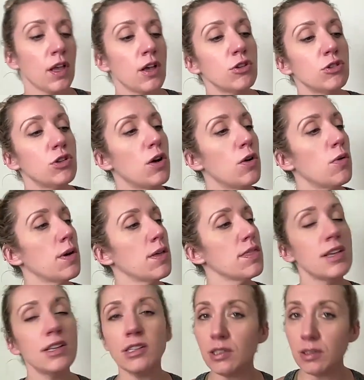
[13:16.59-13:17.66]
So
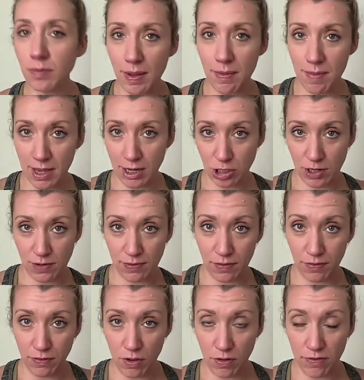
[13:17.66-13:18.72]
this is my makeshift
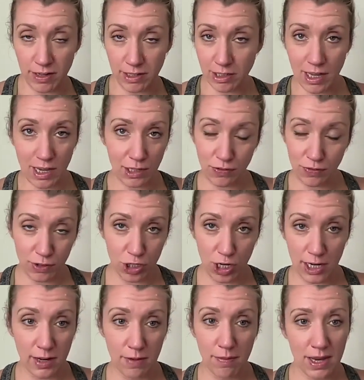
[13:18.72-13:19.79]
vulva slash
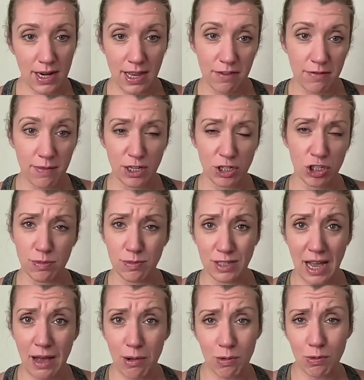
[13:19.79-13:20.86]
vagina made out of my gym
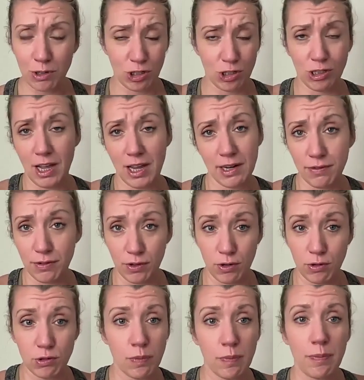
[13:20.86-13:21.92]
towel, which is kind of
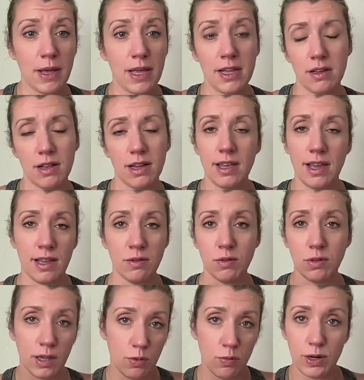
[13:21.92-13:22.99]
gross. But again,
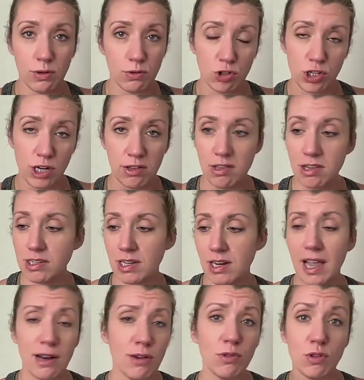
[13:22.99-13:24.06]
like we don't share these and
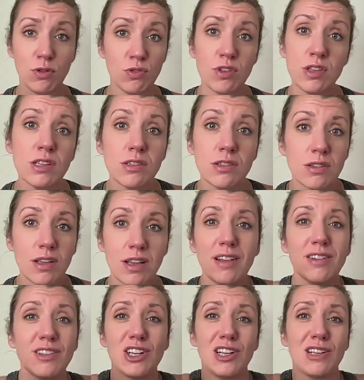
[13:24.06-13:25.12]
I don't use this.
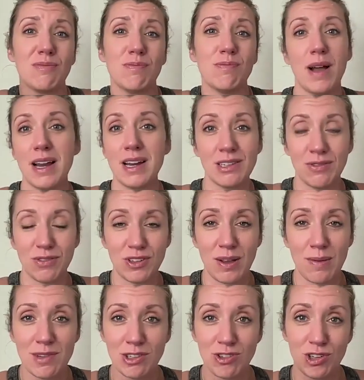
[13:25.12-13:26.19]
Mine is for
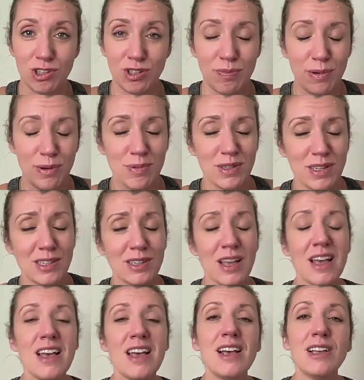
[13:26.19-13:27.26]
demonstration purposes.
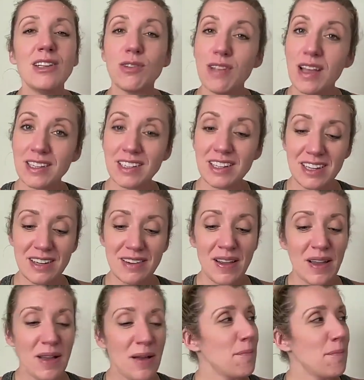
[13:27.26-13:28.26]
So that's good.